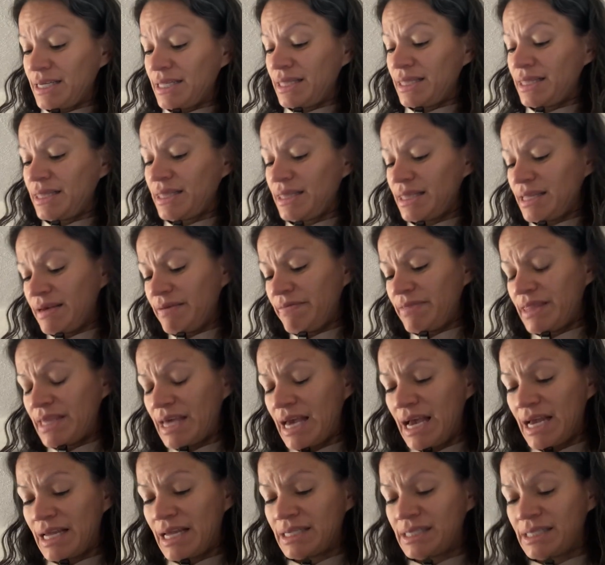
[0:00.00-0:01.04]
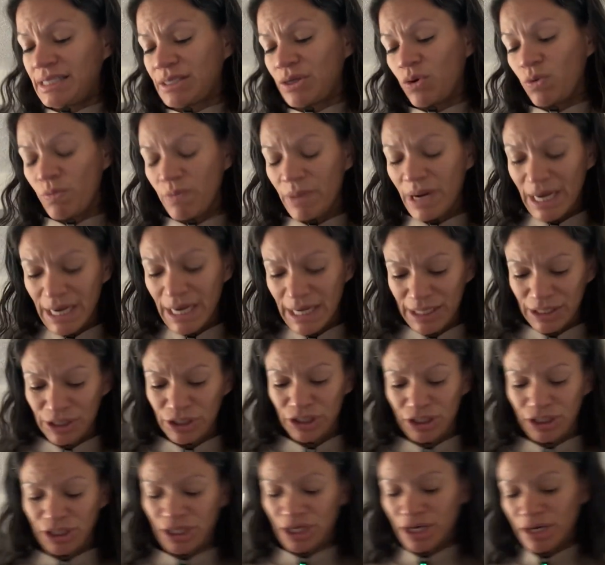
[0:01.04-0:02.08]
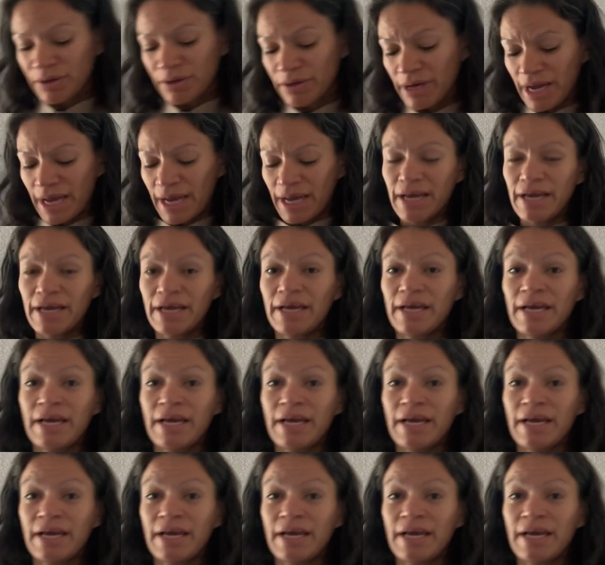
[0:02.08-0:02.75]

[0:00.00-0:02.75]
Love that so much. Okay,